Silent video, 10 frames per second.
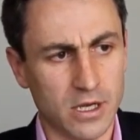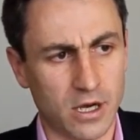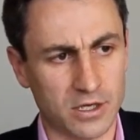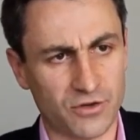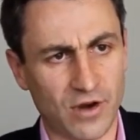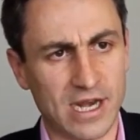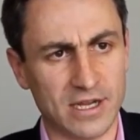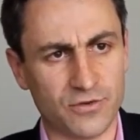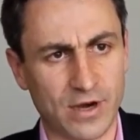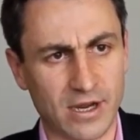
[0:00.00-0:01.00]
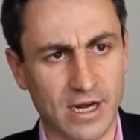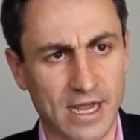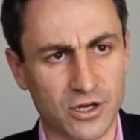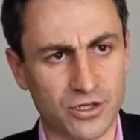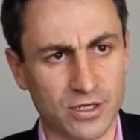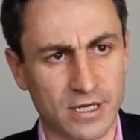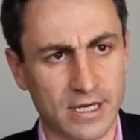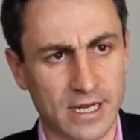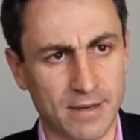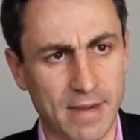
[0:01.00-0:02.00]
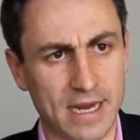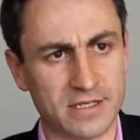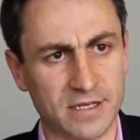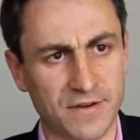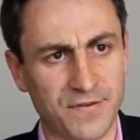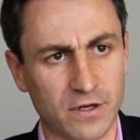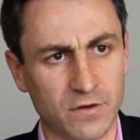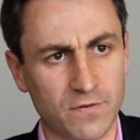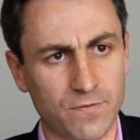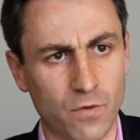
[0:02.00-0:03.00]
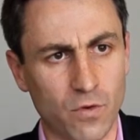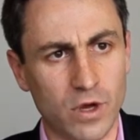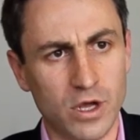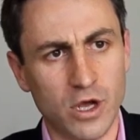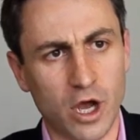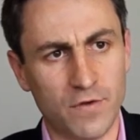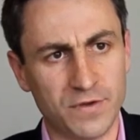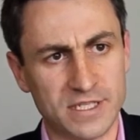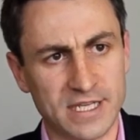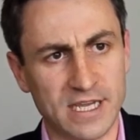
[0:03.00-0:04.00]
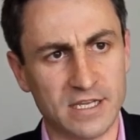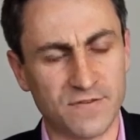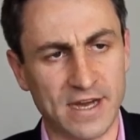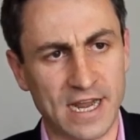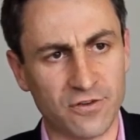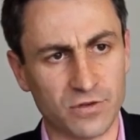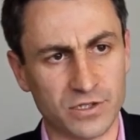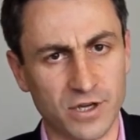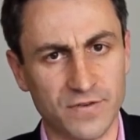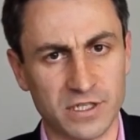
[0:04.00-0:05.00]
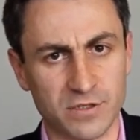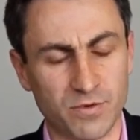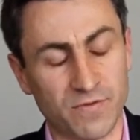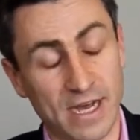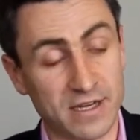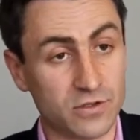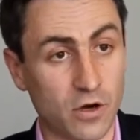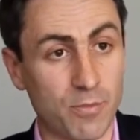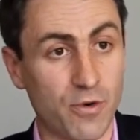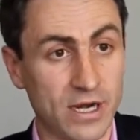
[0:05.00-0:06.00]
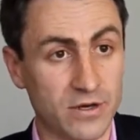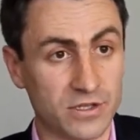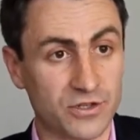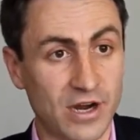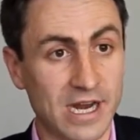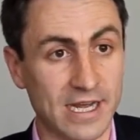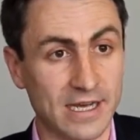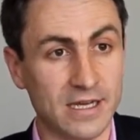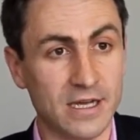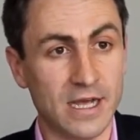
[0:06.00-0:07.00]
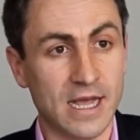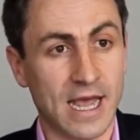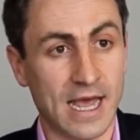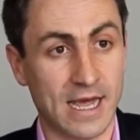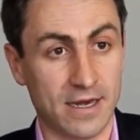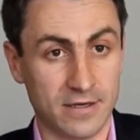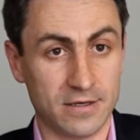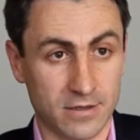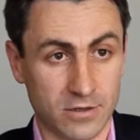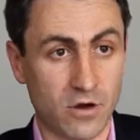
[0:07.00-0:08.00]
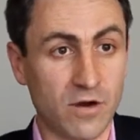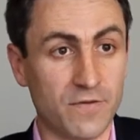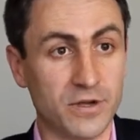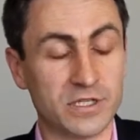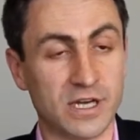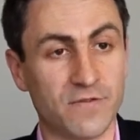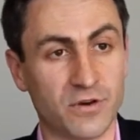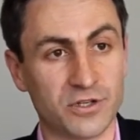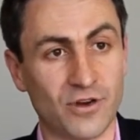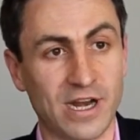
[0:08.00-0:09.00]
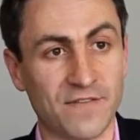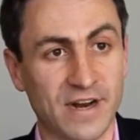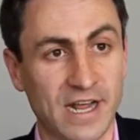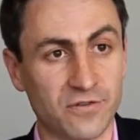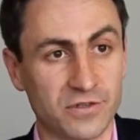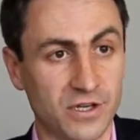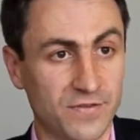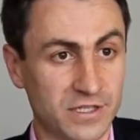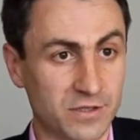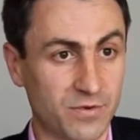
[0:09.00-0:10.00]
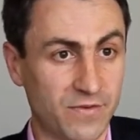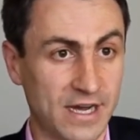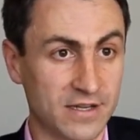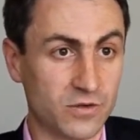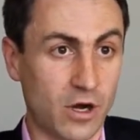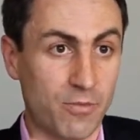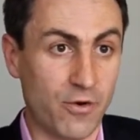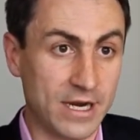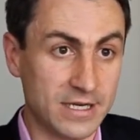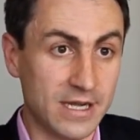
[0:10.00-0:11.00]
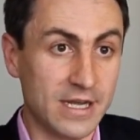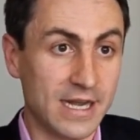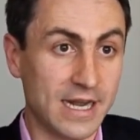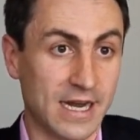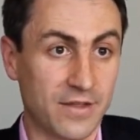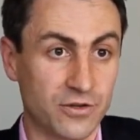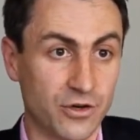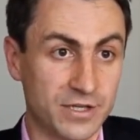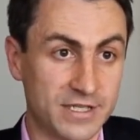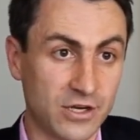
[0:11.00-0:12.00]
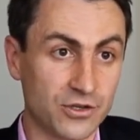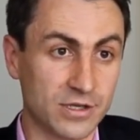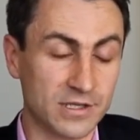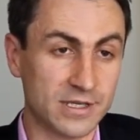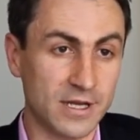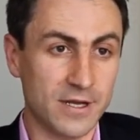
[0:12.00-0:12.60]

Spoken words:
Australia's regulation makes it difficult for overseas financial services providers to operate in Australia, and conversely for Australian financial services providers to operate in other jurisdictions.